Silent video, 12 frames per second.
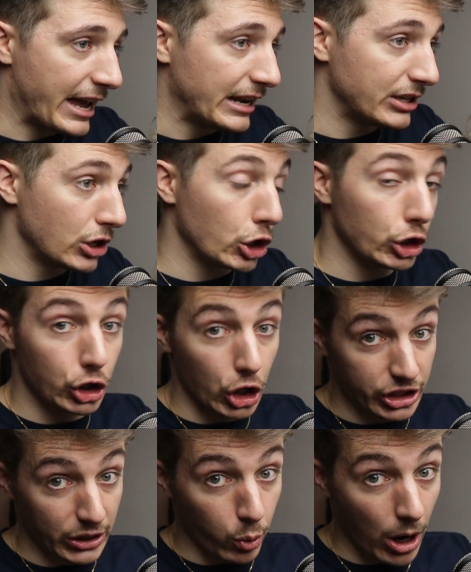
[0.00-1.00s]
And
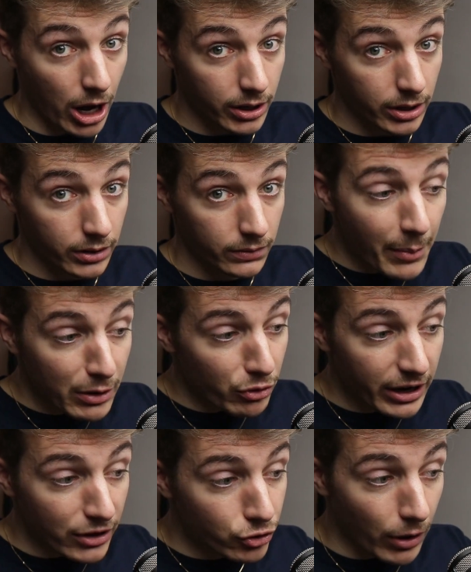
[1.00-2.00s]
does it work? I mean,
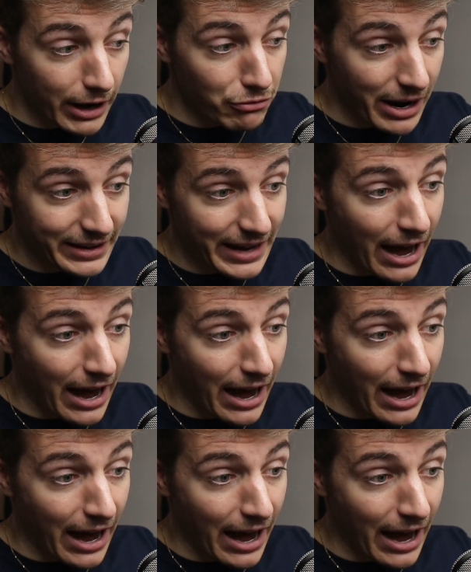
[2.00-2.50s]
we can try right